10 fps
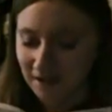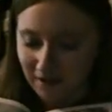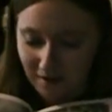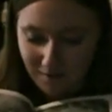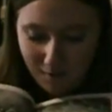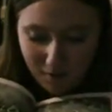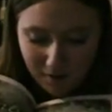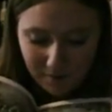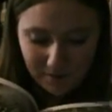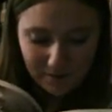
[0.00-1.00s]
Yeah,
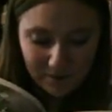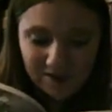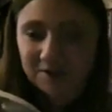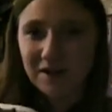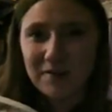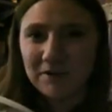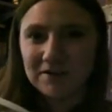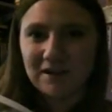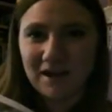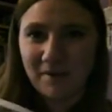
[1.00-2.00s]
I mean this is kind of
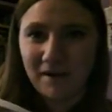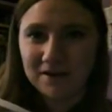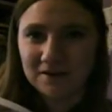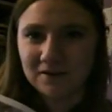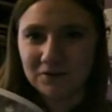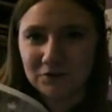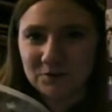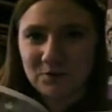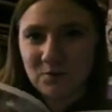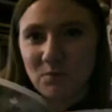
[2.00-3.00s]
what I imagine the Doris
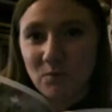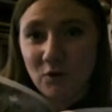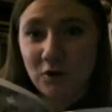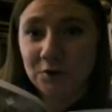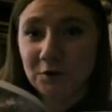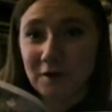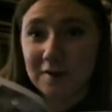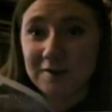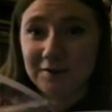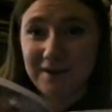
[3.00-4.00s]
Broken Bone world look like,
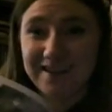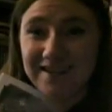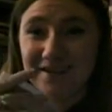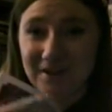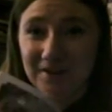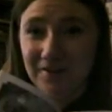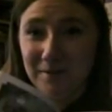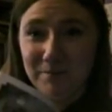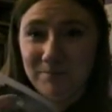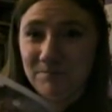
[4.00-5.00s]
something like out of like a
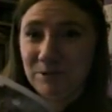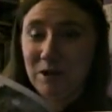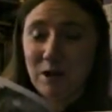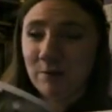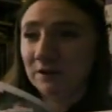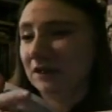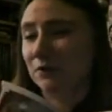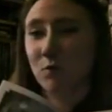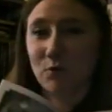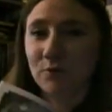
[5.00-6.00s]
Guillermo del
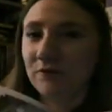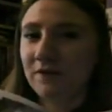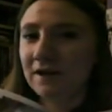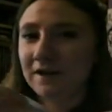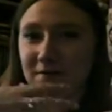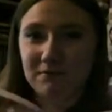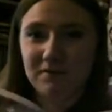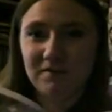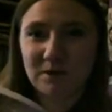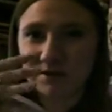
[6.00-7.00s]
Toro movie, like
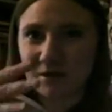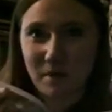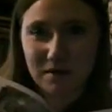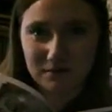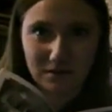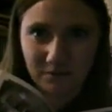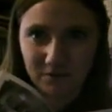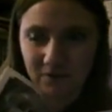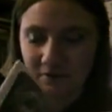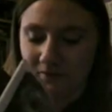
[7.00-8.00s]
especially Pan's
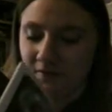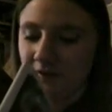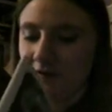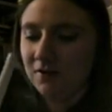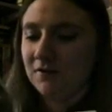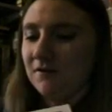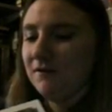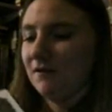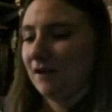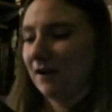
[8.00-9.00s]
Labyrinth.
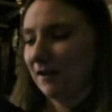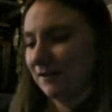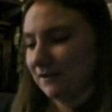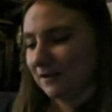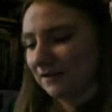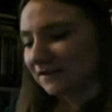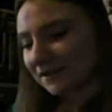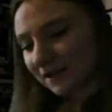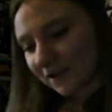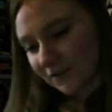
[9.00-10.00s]
And it's
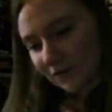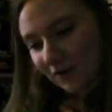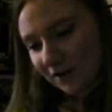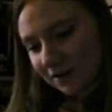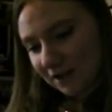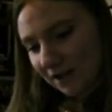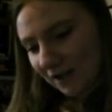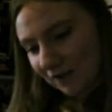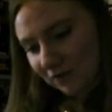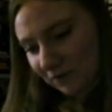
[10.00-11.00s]
an anthology, and
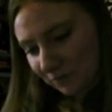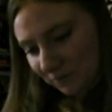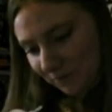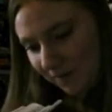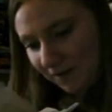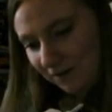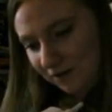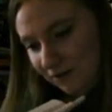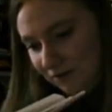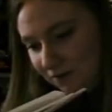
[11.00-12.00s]
there's loads of
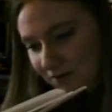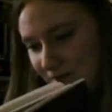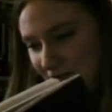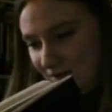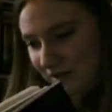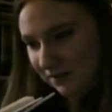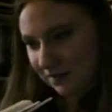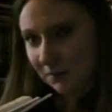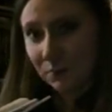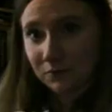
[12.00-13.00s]
pictures, and it's
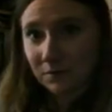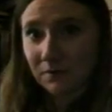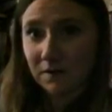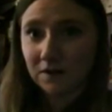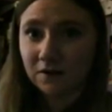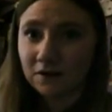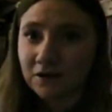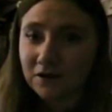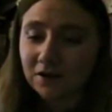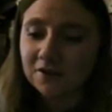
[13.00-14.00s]
supposed to be really
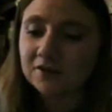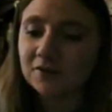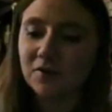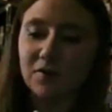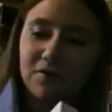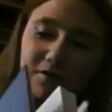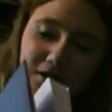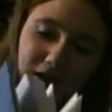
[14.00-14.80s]
good, so